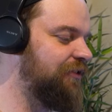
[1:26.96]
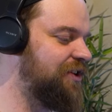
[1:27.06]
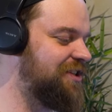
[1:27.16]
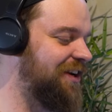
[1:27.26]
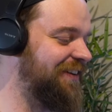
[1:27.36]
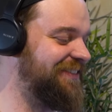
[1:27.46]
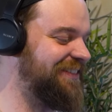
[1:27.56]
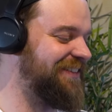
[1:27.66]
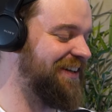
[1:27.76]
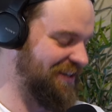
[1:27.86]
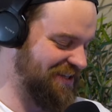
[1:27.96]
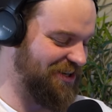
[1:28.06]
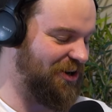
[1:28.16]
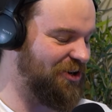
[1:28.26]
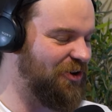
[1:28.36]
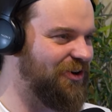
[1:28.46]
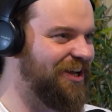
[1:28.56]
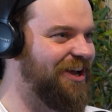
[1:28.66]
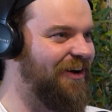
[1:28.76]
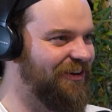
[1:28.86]
think there's a lot of
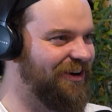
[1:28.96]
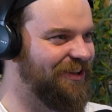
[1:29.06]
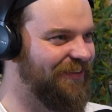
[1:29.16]
cooking going on in